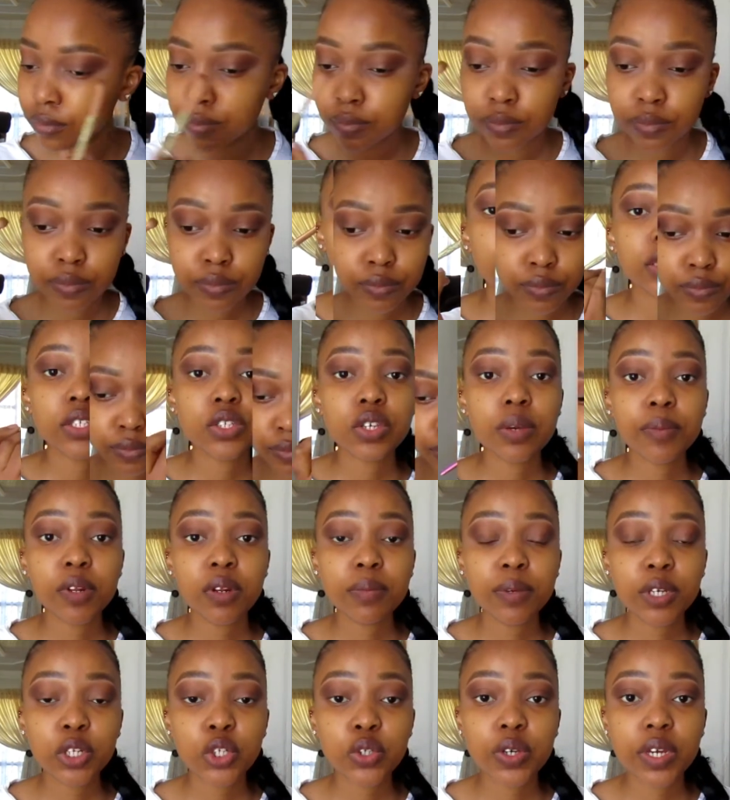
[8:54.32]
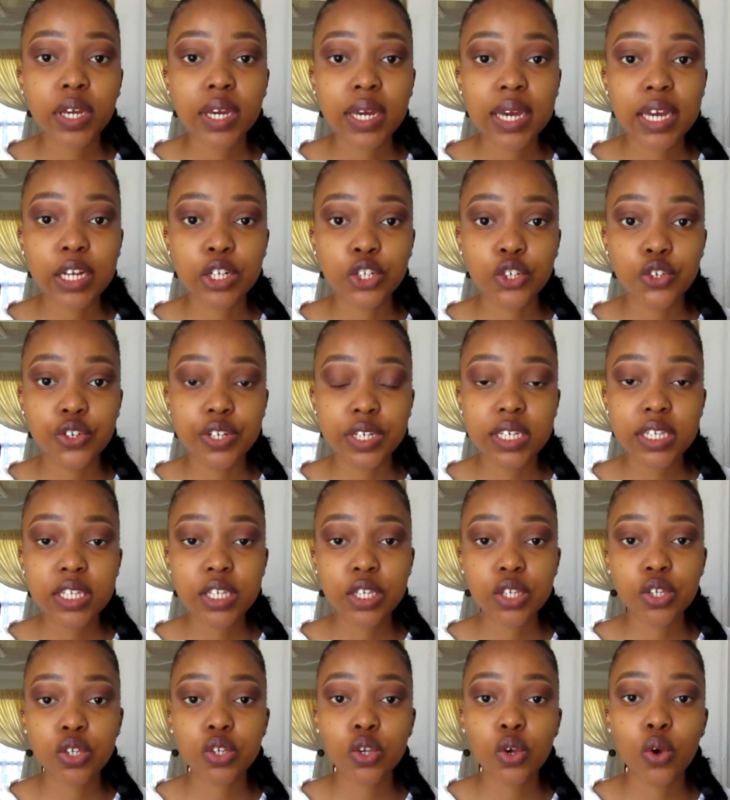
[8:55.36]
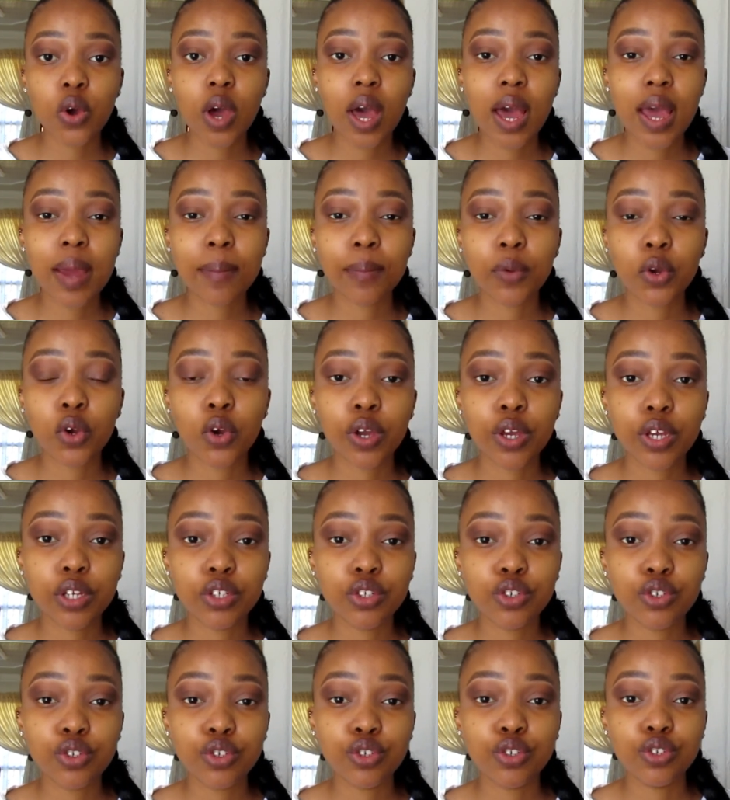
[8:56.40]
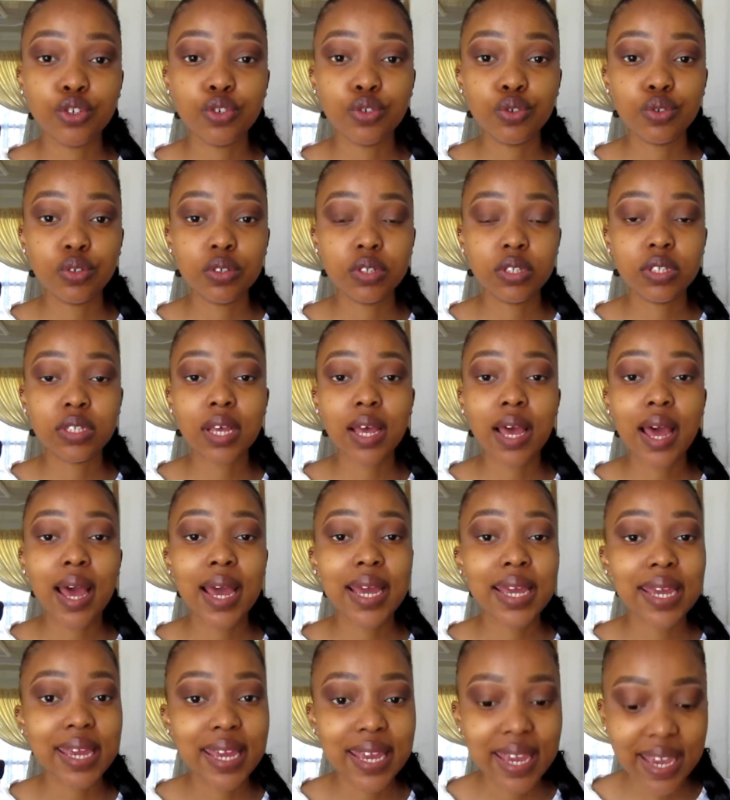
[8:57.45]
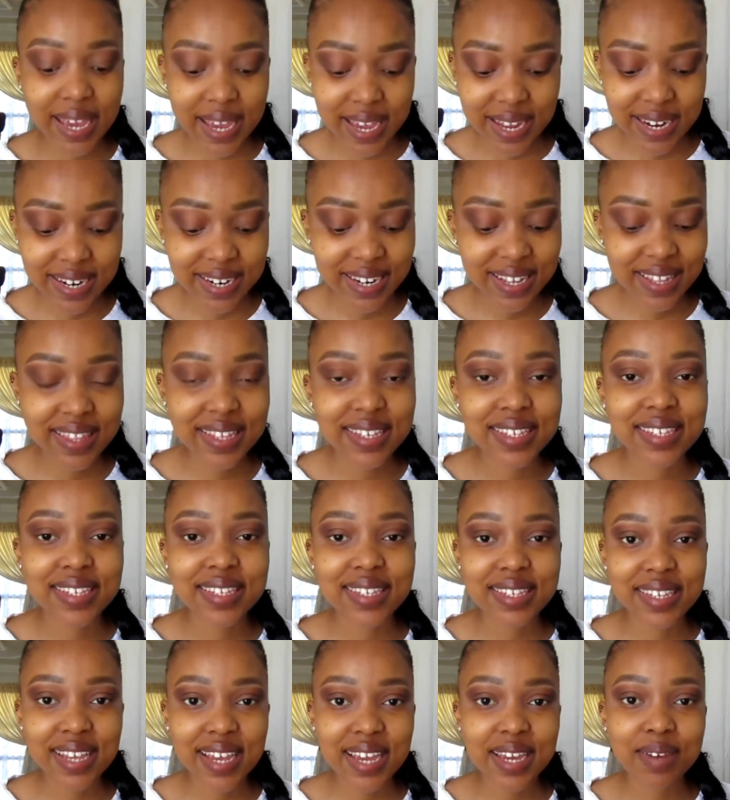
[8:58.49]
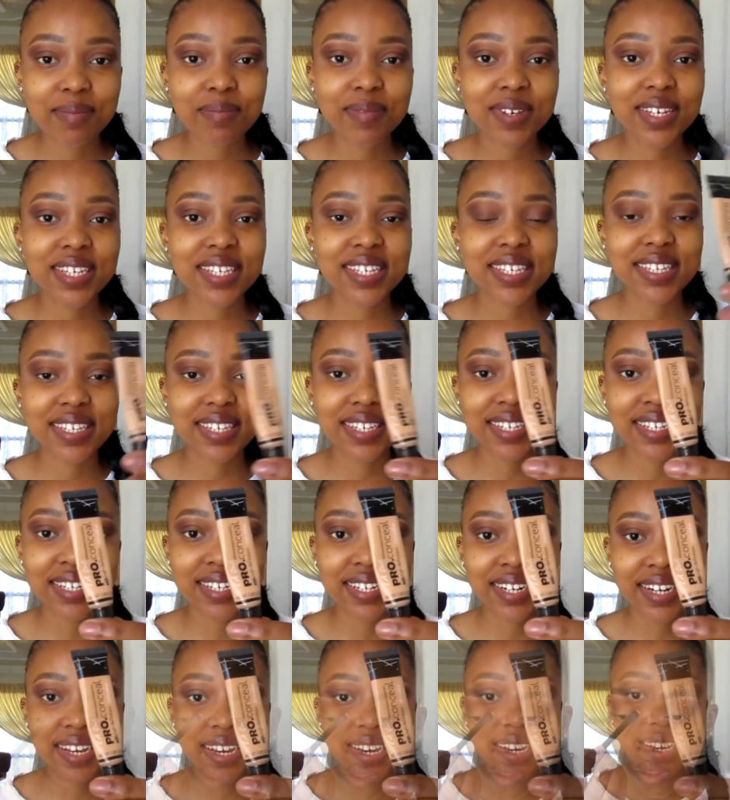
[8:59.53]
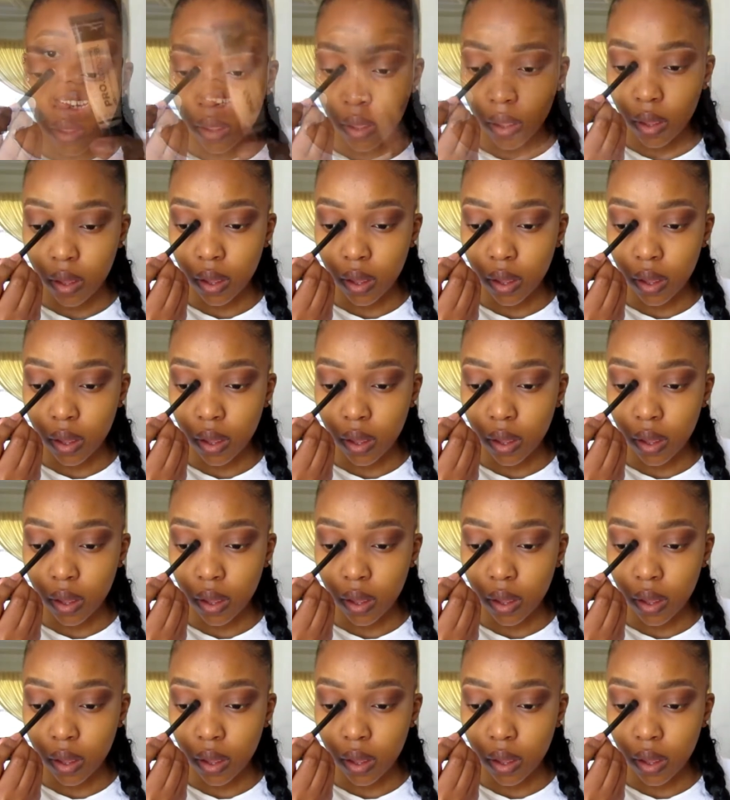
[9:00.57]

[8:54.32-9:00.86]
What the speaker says: Okay, so I'm going to be doing a cut crease, so I'm going to use again the same concealer.